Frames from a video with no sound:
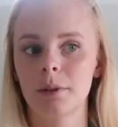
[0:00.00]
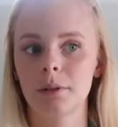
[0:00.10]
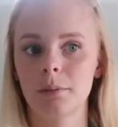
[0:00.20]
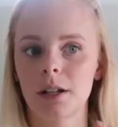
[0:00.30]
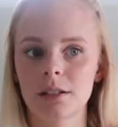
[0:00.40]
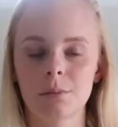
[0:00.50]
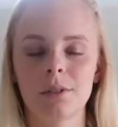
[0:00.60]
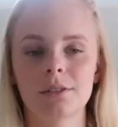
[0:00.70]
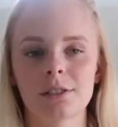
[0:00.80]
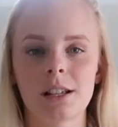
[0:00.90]
matching
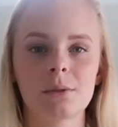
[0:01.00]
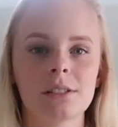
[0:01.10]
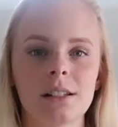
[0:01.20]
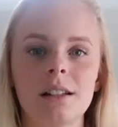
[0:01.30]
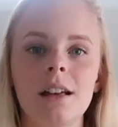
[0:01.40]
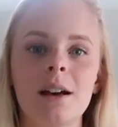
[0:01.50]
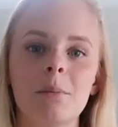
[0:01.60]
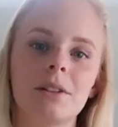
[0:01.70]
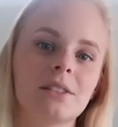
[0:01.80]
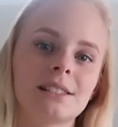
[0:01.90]
process I was in,
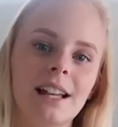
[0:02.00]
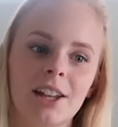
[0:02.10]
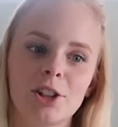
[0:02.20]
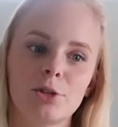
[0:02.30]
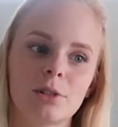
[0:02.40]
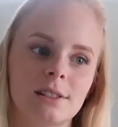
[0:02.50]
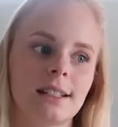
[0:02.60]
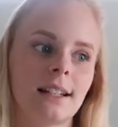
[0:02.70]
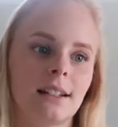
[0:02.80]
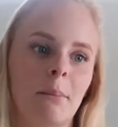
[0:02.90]
but in the second you can
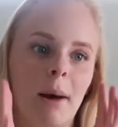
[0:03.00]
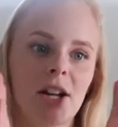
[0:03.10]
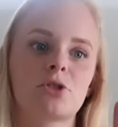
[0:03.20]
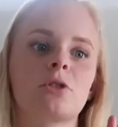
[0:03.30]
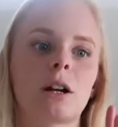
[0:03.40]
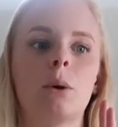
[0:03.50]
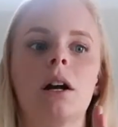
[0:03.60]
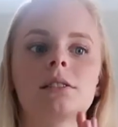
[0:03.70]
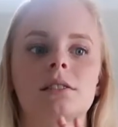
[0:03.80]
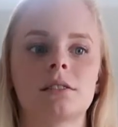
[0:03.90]
send a match
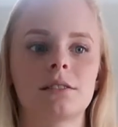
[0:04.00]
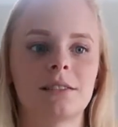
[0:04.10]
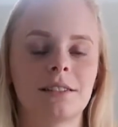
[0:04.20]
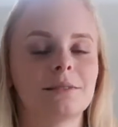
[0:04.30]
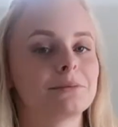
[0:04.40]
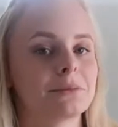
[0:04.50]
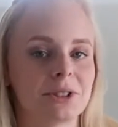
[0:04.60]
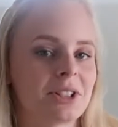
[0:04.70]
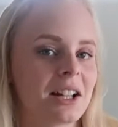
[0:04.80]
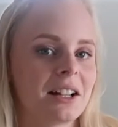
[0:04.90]
request,
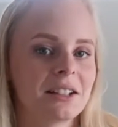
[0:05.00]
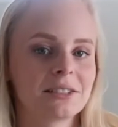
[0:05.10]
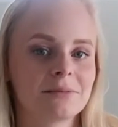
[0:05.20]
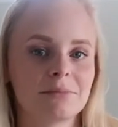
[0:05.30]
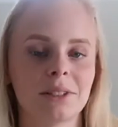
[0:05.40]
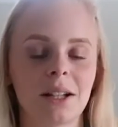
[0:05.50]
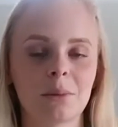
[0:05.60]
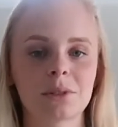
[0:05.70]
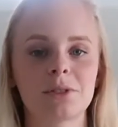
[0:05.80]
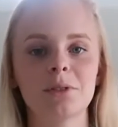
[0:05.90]
which I hadn't been
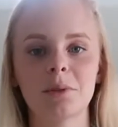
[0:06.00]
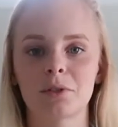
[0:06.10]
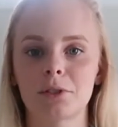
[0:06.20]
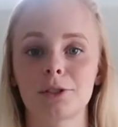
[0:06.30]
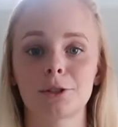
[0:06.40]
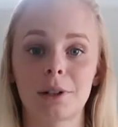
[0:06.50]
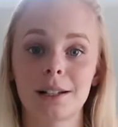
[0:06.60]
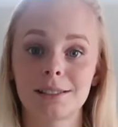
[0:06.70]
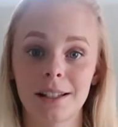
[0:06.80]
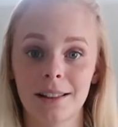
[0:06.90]
able to do before. So I
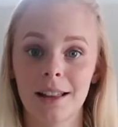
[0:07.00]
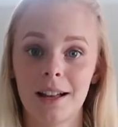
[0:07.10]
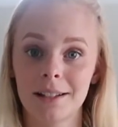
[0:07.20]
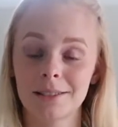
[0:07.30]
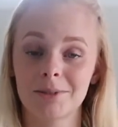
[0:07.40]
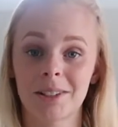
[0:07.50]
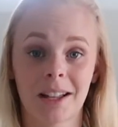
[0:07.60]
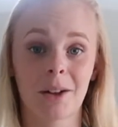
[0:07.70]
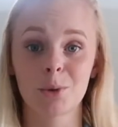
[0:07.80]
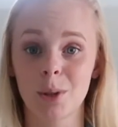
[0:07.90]
sent that, like,
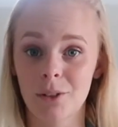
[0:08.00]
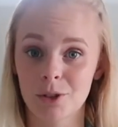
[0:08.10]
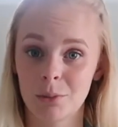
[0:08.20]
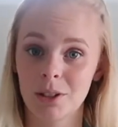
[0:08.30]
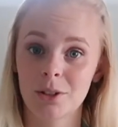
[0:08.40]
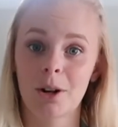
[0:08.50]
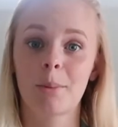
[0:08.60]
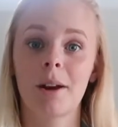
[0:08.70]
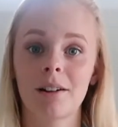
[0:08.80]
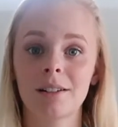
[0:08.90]
I would love to be your au
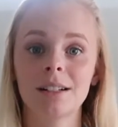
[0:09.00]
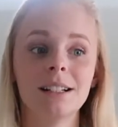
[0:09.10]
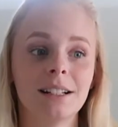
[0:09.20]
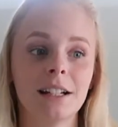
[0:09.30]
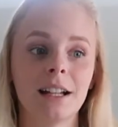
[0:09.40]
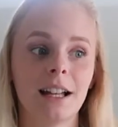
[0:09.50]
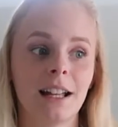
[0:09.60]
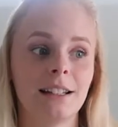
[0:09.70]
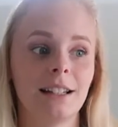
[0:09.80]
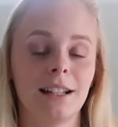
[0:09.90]
pair,
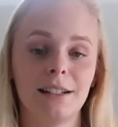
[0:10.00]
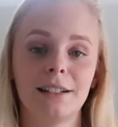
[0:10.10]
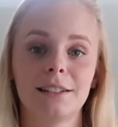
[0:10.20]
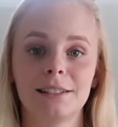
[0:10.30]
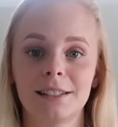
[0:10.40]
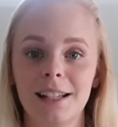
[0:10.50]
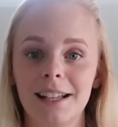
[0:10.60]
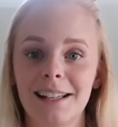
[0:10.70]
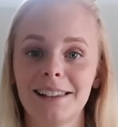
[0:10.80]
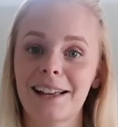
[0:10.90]
and they
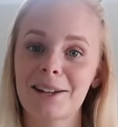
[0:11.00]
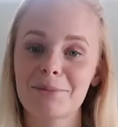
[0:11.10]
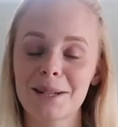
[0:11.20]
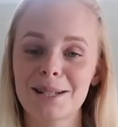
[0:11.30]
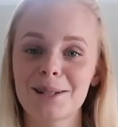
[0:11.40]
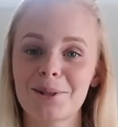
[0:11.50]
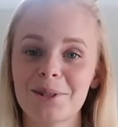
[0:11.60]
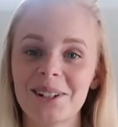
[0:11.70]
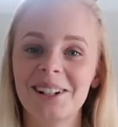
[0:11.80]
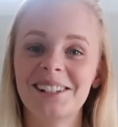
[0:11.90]
liked me
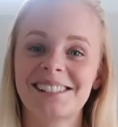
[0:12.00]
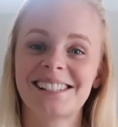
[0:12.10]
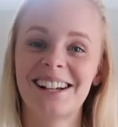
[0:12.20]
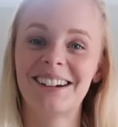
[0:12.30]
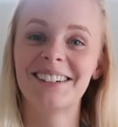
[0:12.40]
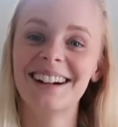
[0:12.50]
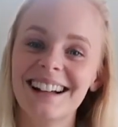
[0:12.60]
too. So